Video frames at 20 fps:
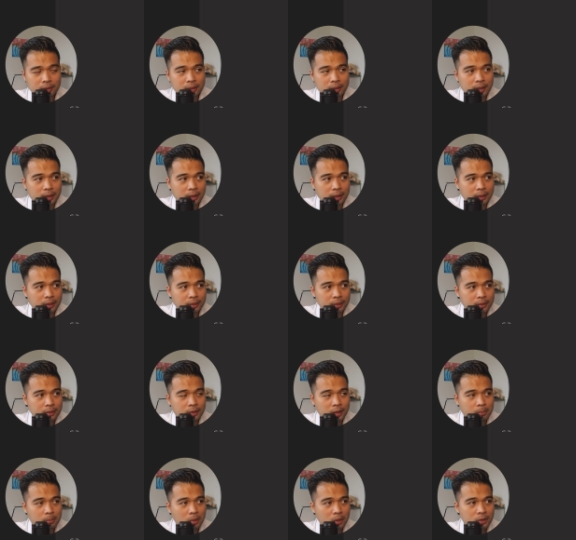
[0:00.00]
the
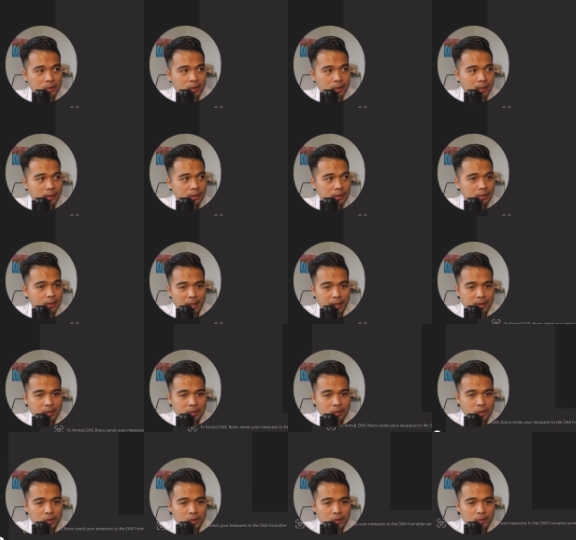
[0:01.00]
tick box here
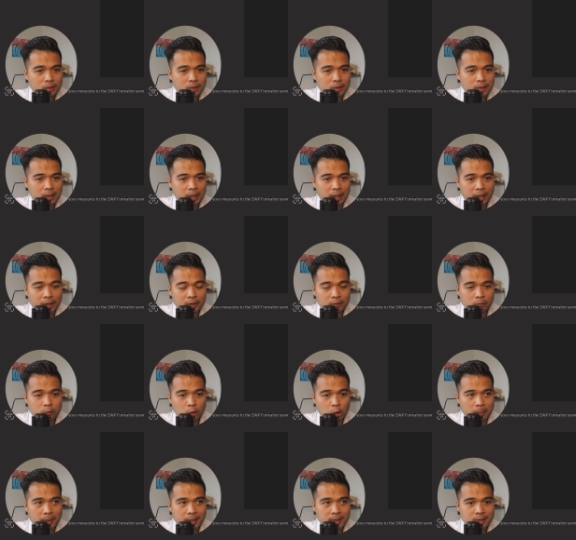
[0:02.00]
and just select
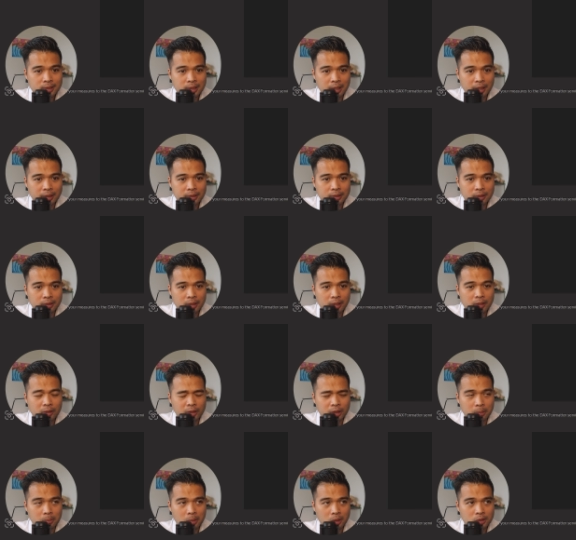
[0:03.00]
format selected here
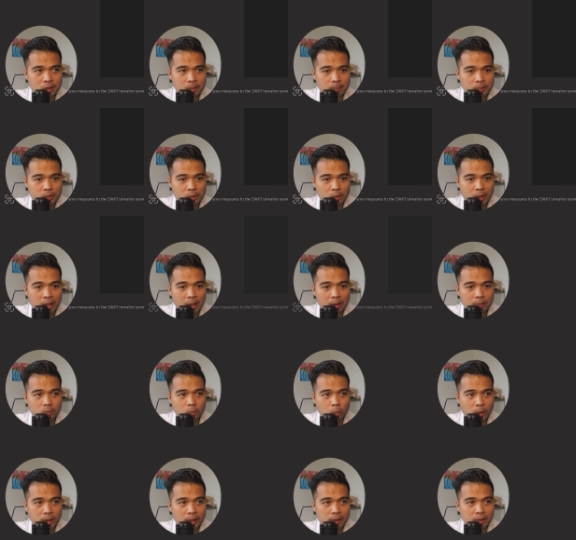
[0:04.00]
at the bottom. So that
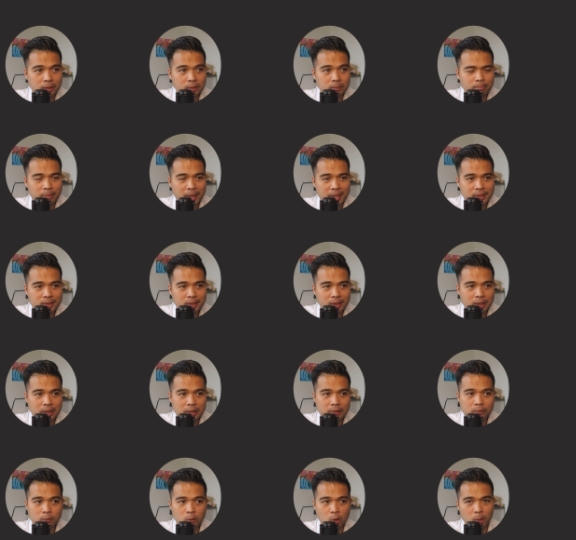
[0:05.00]
will
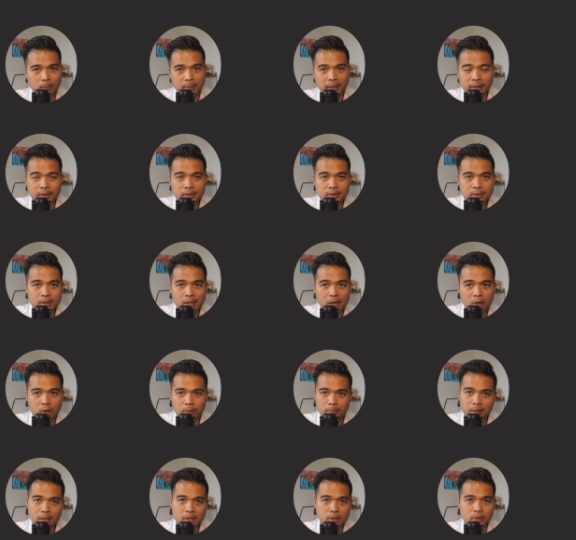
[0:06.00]
basically format our
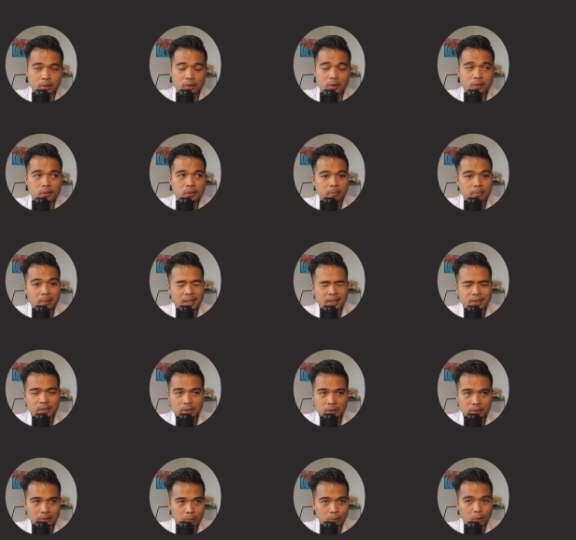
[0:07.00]
measures based
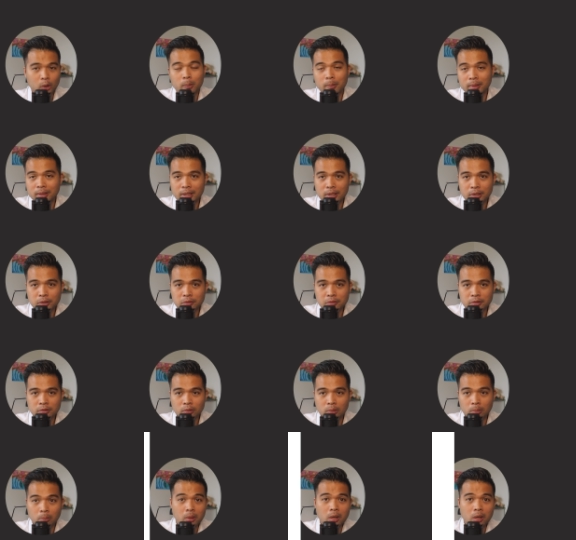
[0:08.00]
on the recommendations from